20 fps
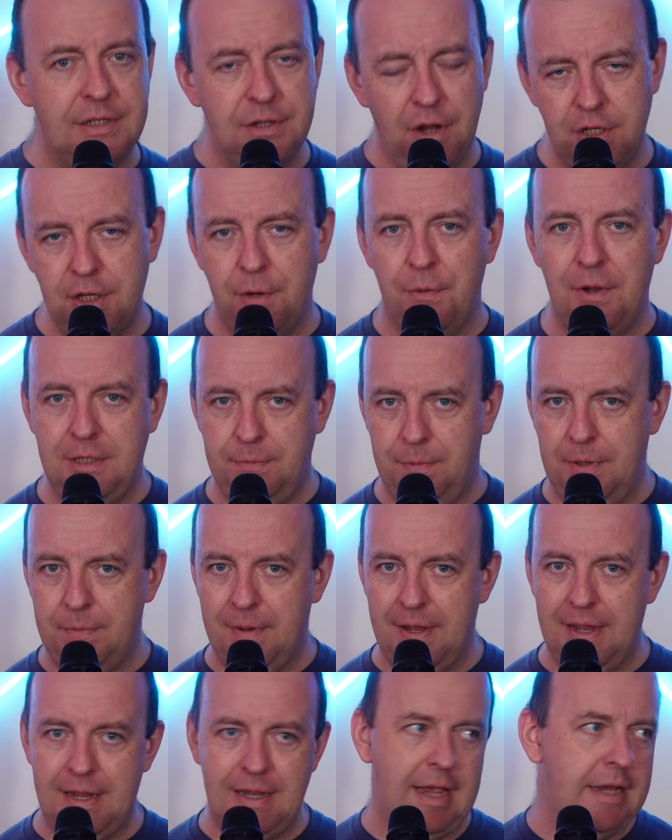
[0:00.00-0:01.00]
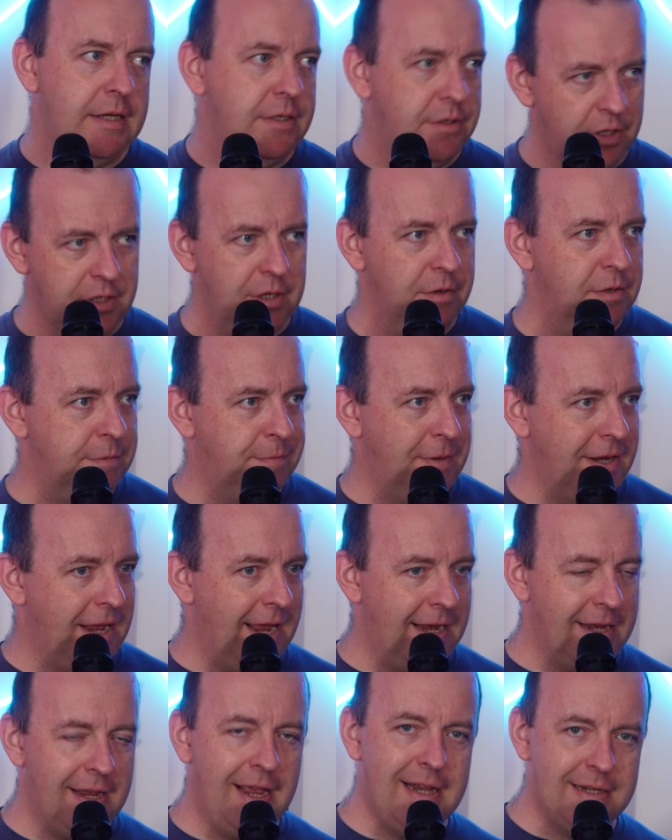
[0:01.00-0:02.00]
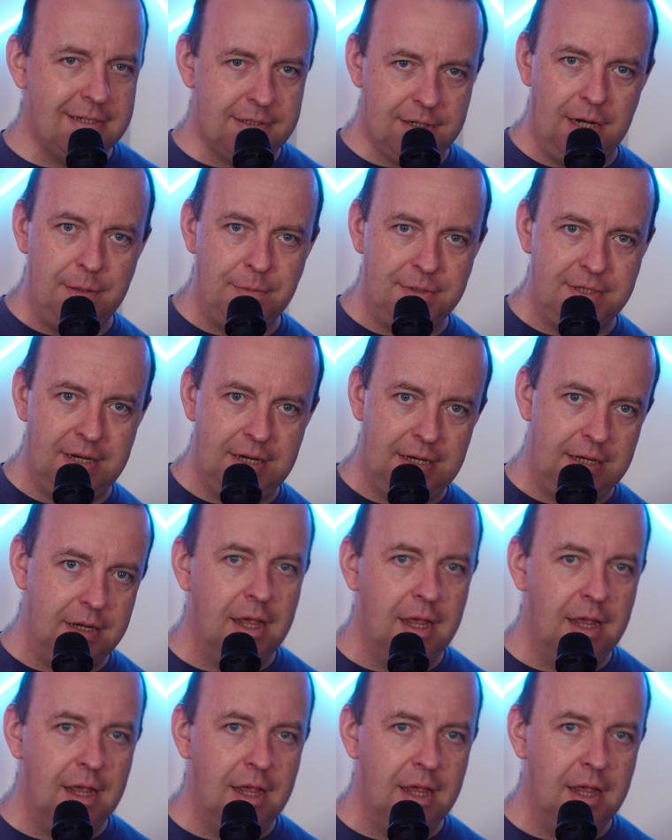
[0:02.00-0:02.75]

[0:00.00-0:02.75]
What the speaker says: not USB-B, it's not USB-A, it's Type-C,